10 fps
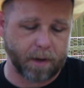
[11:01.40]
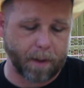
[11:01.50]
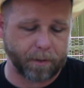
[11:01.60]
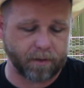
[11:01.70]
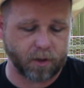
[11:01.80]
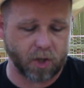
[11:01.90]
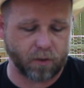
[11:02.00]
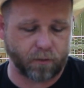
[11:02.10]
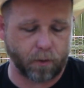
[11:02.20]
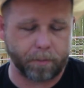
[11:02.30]

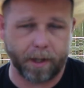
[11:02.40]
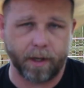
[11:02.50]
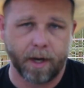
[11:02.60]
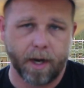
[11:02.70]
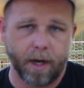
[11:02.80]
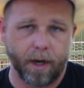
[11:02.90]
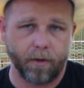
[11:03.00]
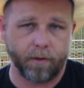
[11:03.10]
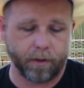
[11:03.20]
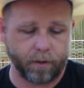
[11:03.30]
competitions for me
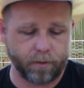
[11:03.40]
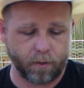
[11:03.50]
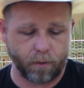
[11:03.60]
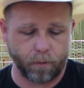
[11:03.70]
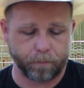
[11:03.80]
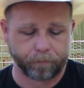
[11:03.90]
here really soon.